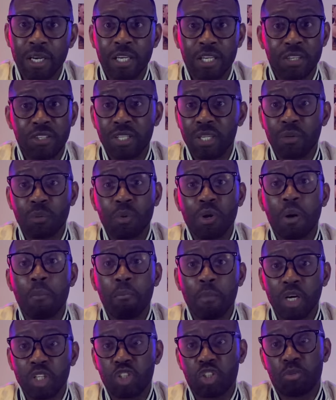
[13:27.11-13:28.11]
You're dealing with a
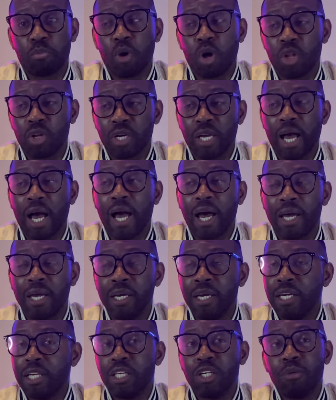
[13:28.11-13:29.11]
much smaller guy.
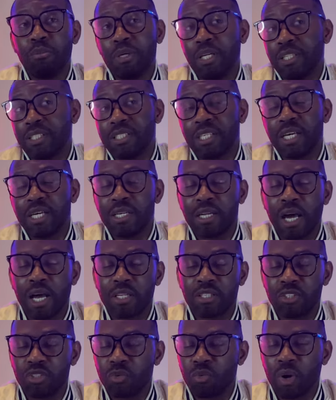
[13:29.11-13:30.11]
You'd be insane not
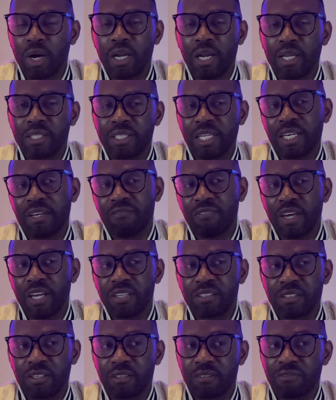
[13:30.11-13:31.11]
to. Why not take
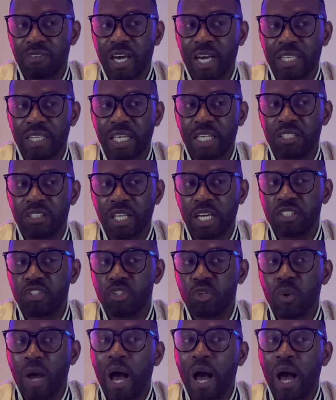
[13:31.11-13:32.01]
advantage of the fact that you